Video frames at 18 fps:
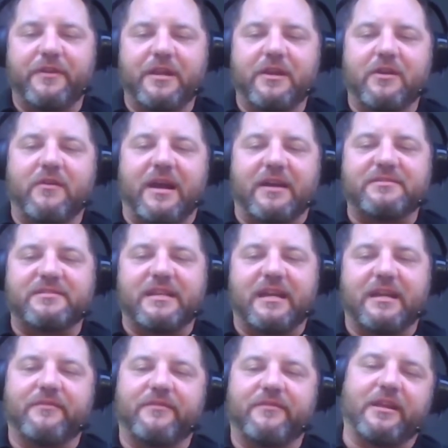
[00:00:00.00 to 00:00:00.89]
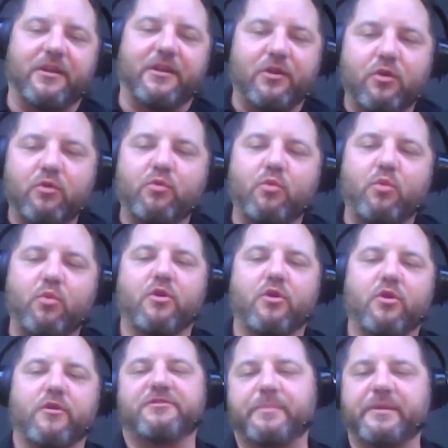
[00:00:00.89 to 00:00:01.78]
outside of
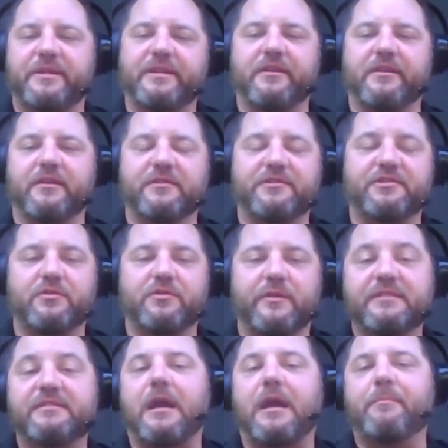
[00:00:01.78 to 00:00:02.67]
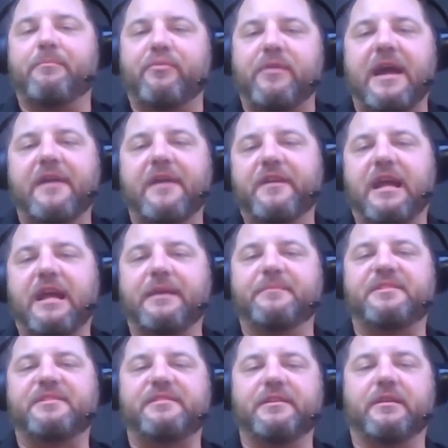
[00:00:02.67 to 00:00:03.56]
awards or particular stories, I'm proud that
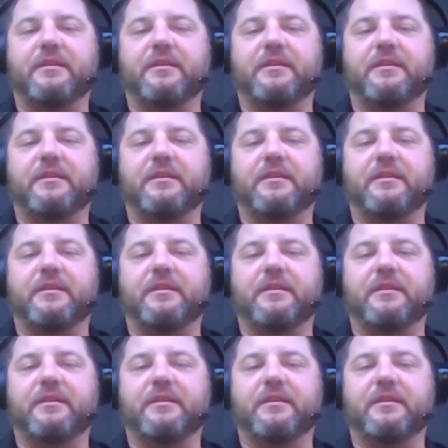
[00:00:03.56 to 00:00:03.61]
I'm still